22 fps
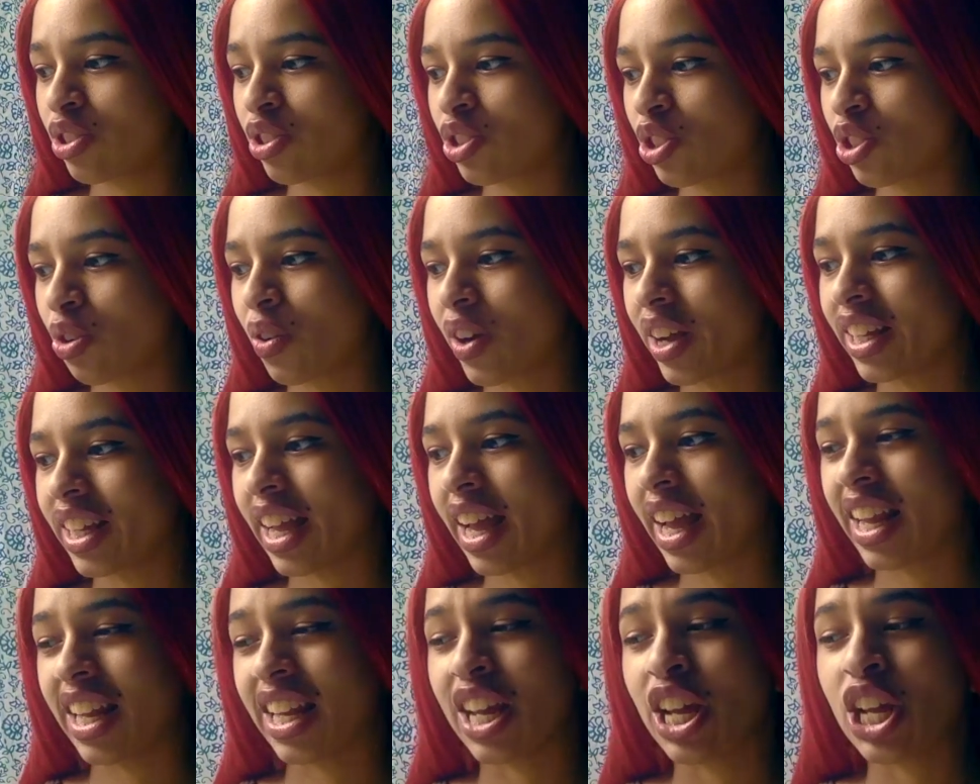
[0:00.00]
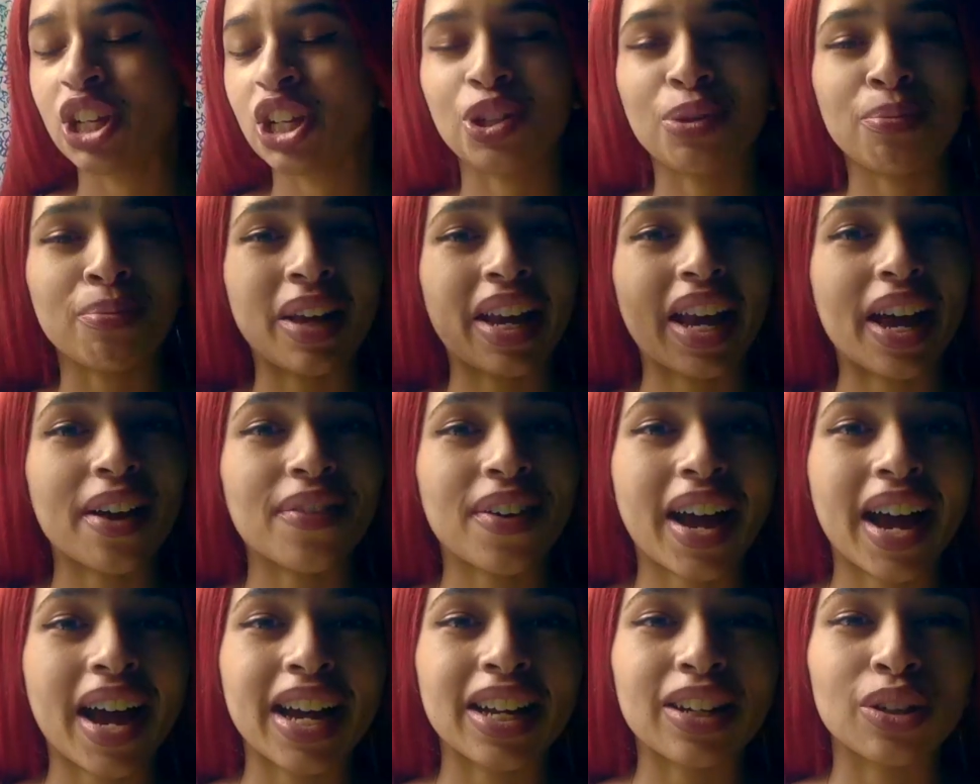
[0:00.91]
So again, you may have
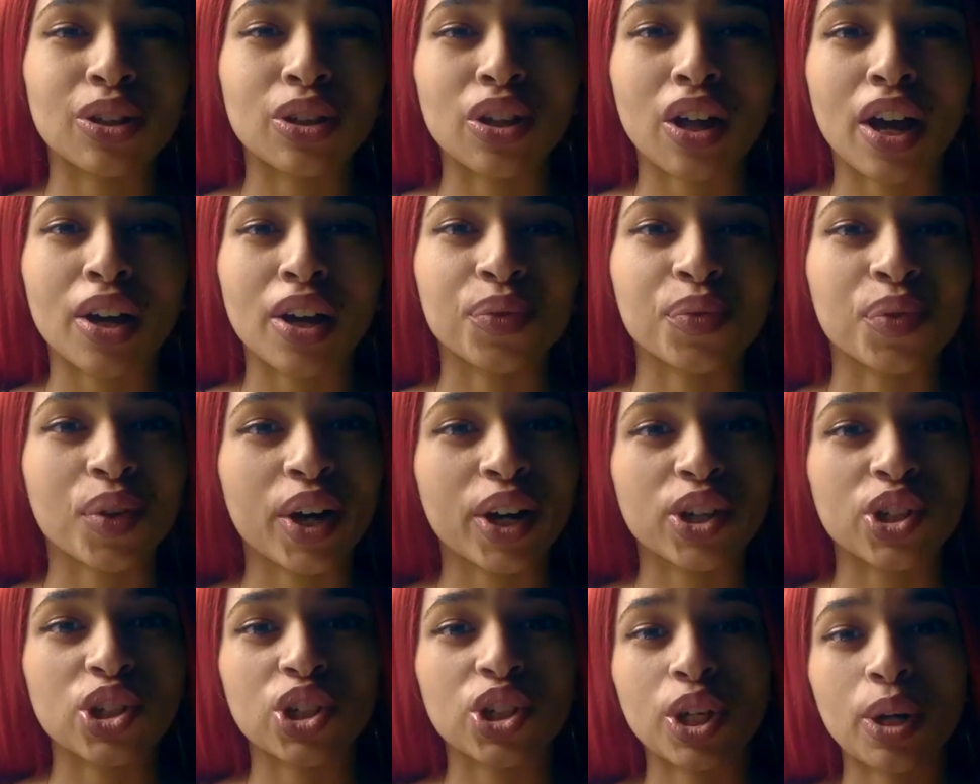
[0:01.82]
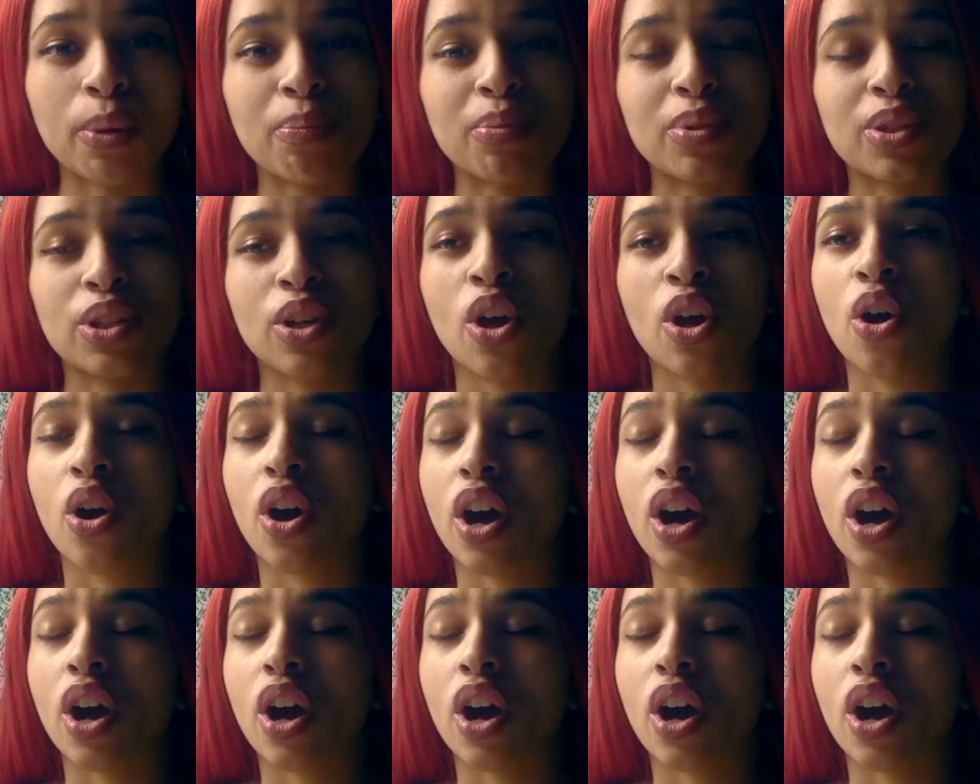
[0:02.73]
had a lot of hardships,